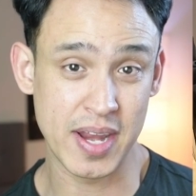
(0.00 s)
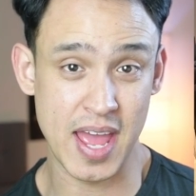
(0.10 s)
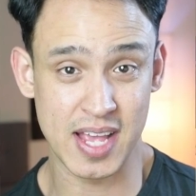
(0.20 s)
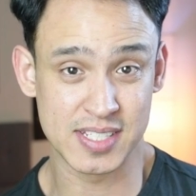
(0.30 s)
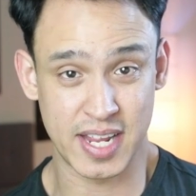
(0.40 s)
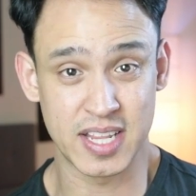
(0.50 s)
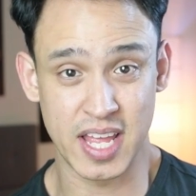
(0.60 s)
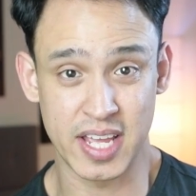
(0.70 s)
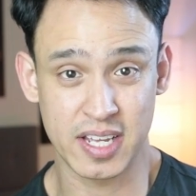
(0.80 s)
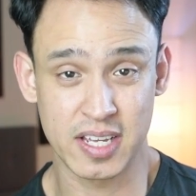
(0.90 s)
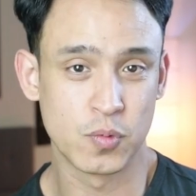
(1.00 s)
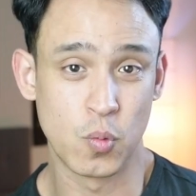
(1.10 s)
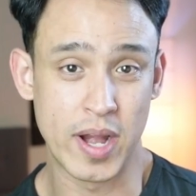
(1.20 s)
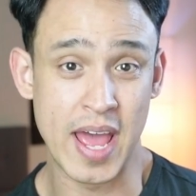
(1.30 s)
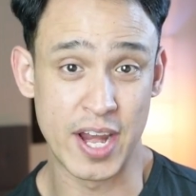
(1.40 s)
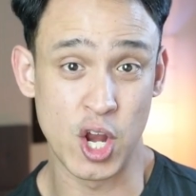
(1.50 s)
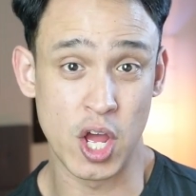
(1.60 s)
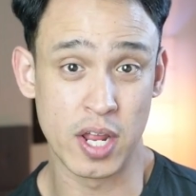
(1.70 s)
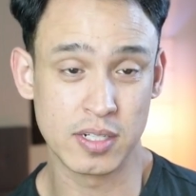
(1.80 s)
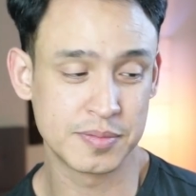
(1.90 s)
as I'd like when I had it
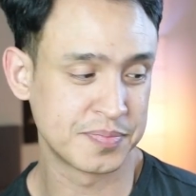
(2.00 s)
on.